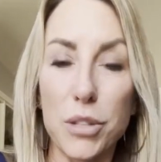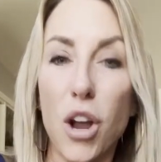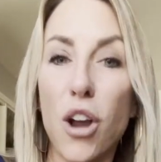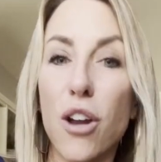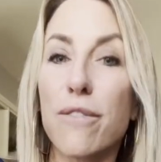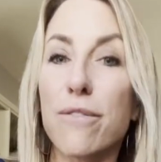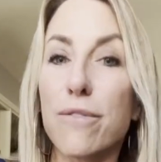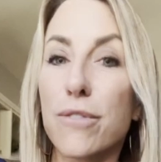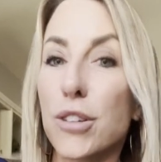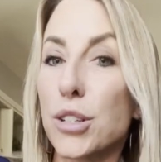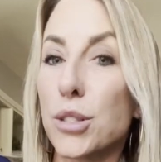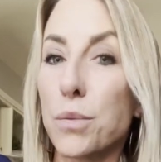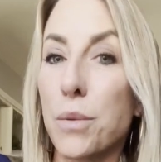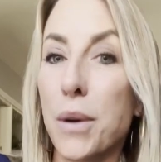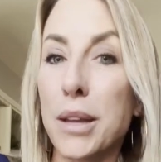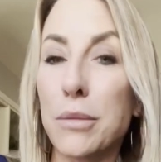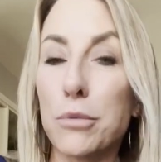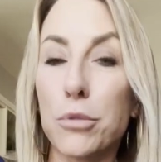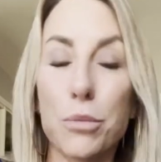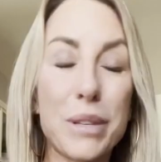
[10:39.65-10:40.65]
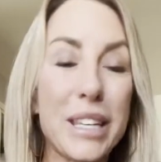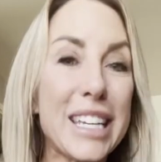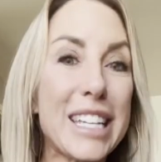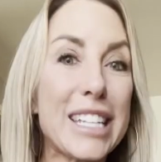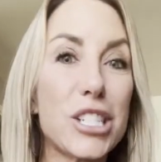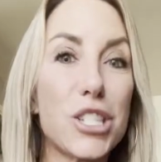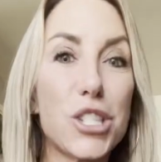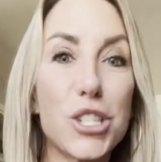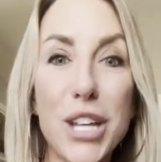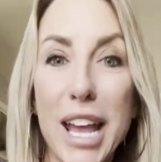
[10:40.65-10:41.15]
Our first one will be
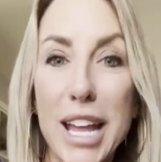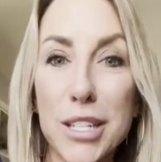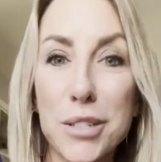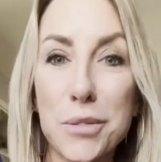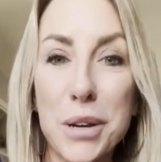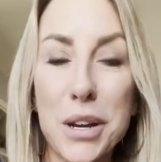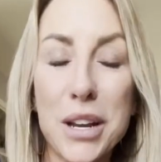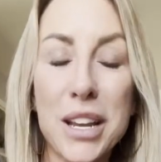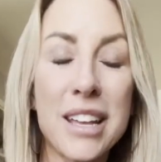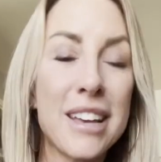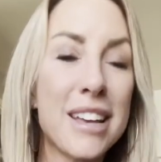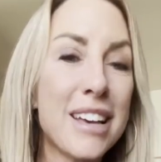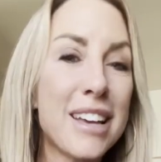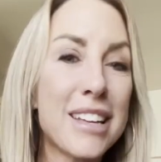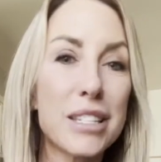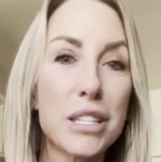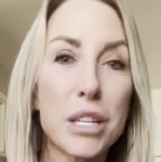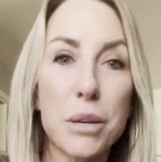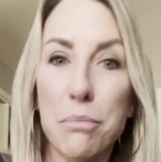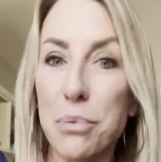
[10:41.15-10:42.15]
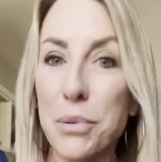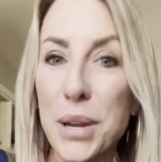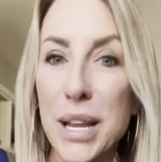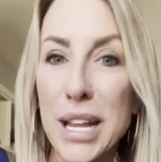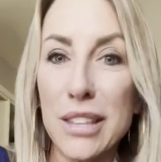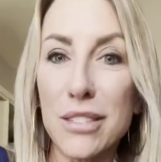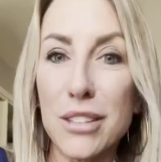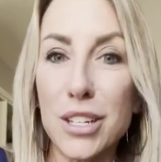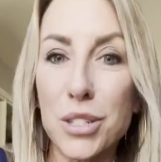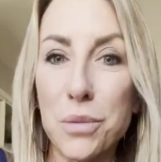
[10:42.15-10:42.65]
in January to bring
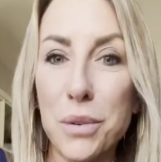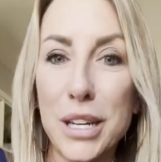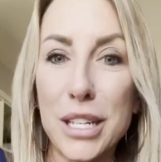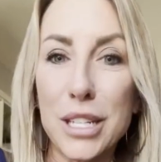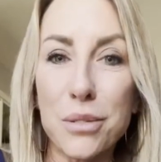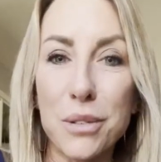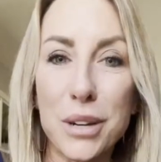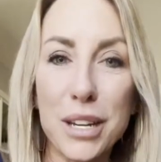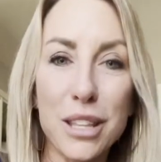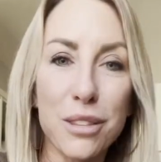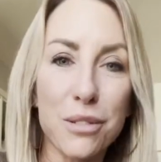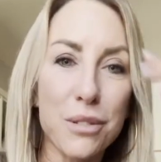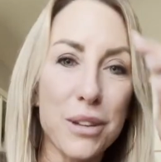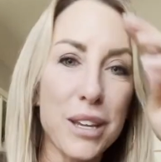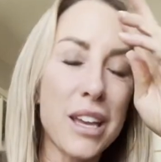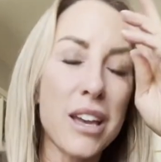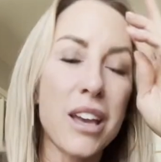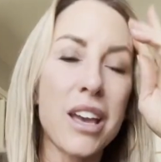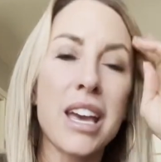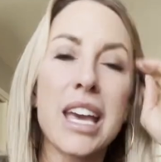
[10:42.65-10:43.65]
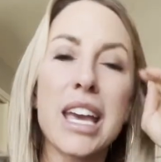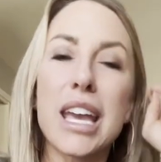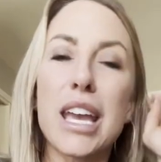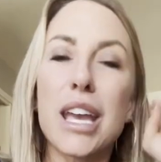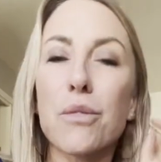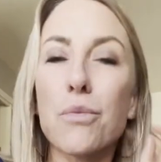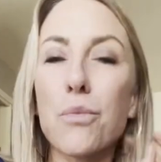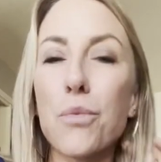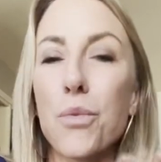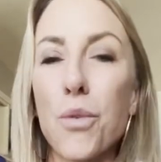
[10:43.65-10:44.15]
in the 2023
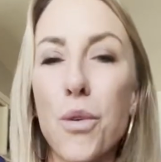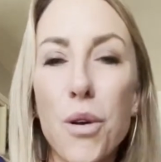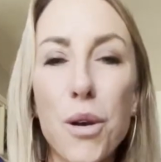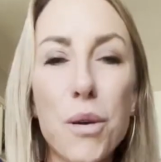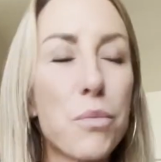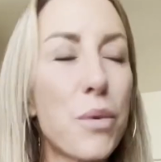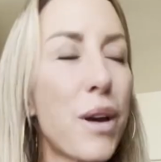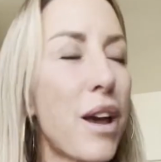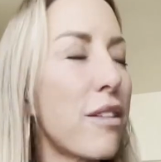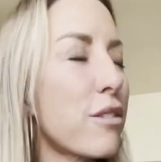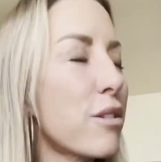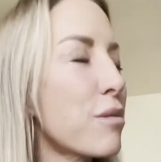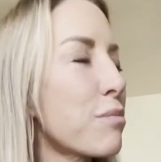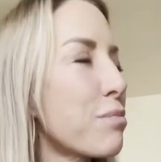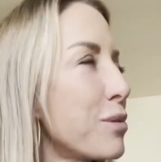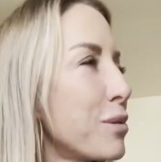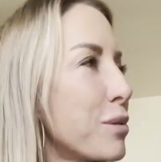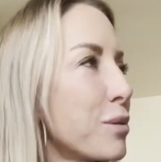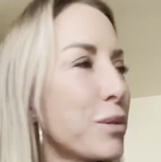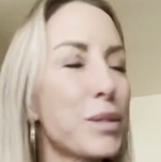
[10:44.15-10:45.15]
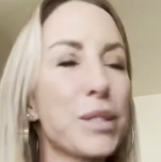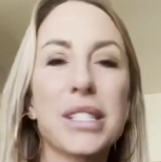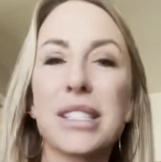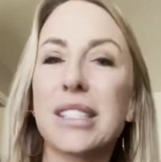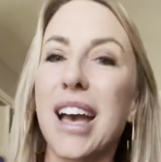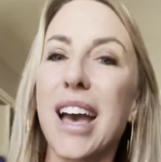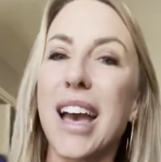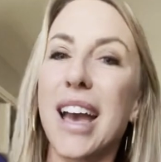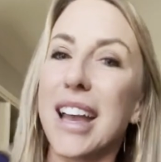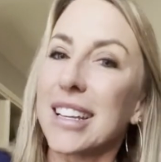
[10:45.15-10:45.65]
in warm weather,
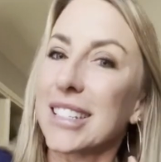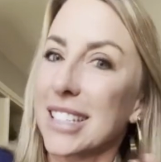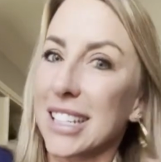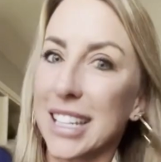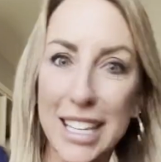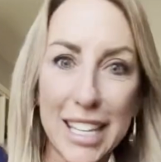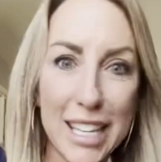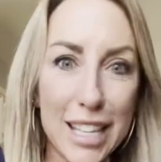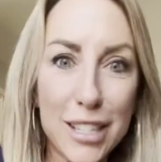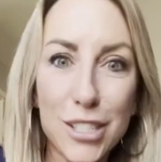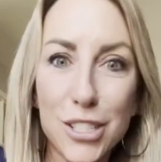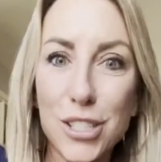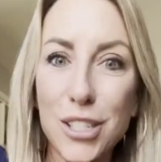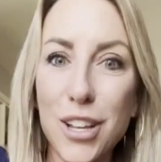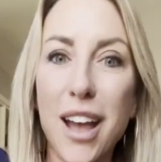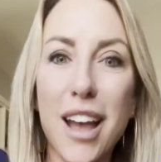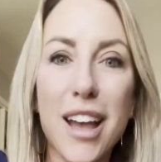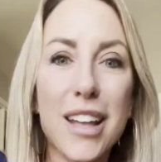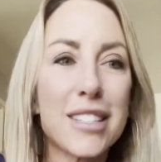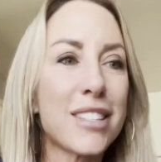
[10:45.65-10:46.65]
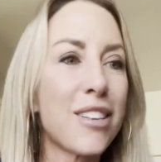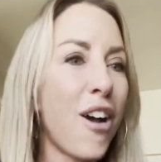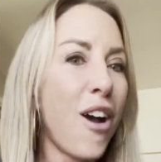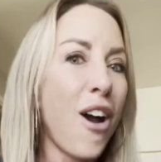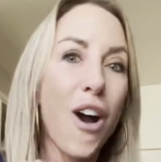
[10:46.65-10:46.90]
poolside, tequila shots,